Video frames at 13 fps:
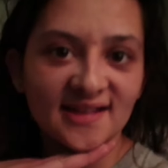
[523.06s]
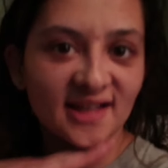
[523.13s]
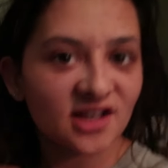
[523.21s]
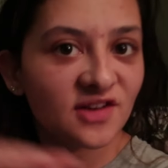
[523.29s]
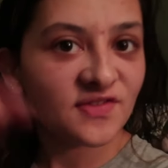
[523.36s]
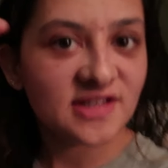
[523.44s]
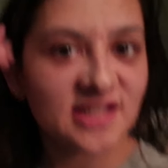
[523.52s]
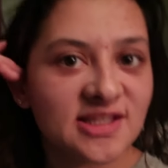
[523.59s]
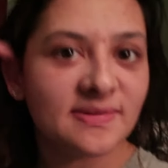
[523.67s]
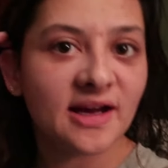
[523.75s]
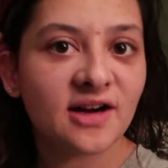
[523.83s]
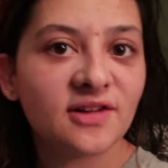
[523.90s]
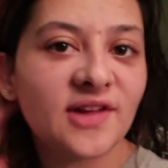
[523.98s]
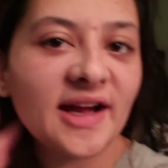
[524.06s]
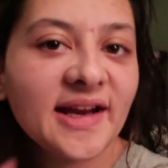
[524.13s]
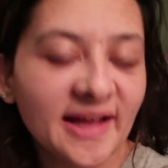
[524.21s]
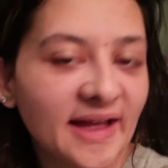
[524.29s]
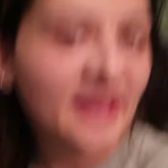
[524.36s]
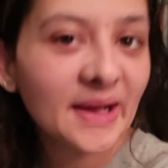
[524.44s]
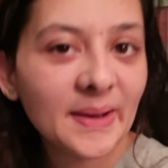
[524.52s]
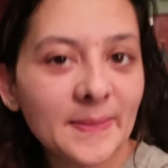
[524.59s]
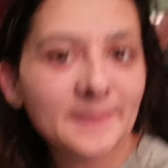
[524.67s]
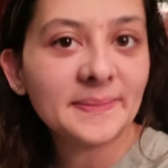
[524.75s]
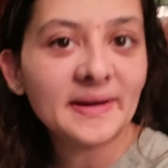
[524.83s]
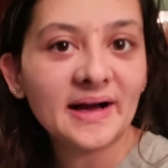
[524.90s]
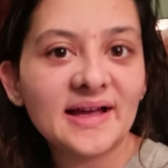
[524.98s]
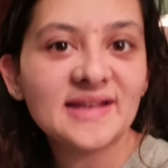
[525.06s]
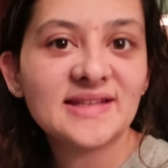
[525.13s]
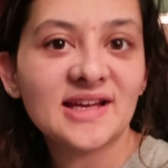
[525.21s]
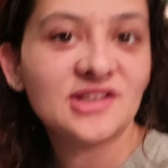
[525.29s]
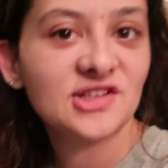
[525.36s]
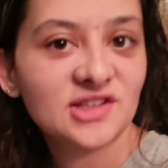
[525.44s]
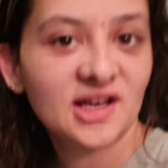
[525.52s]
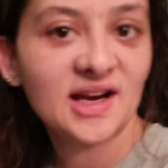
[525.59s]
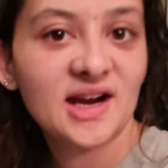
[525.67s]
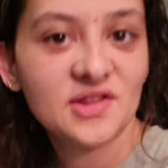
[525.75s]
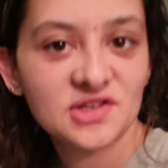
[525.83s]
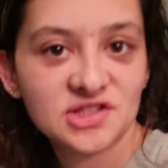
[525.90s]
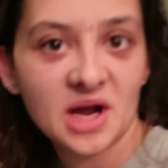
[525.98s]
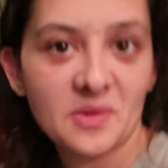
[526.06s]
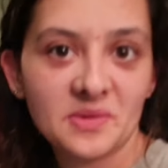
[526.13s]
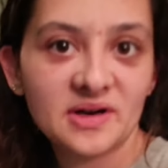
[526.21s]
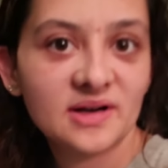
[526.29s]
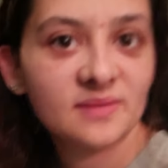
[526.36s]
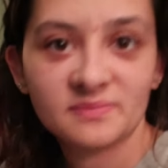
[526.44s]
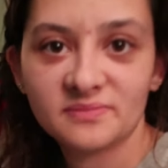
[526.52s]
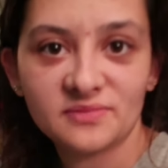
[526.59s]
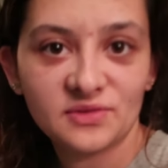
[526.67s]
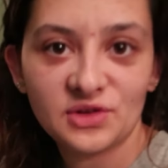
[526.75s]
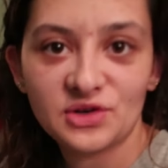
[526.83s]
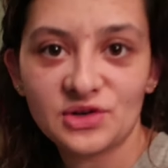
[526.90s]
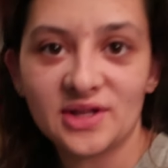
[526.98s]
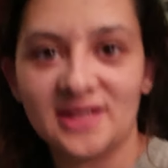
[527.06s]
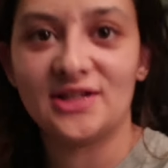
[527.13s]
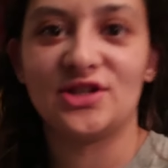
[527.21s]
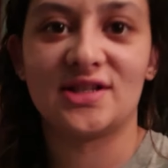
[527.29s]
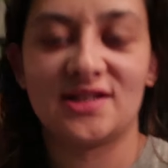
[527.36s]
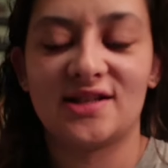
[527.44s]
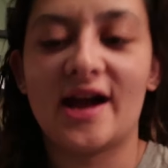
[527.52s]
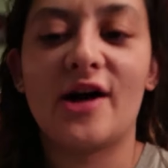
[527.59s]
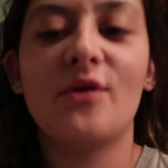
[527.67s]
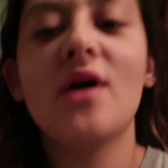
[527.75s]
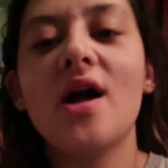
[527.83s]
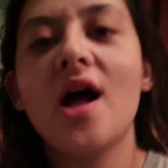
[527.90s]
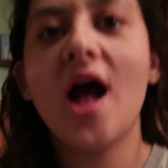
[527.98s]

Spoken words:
guys, I don't know if this is better lighting, but I just got out of the shower literally just now.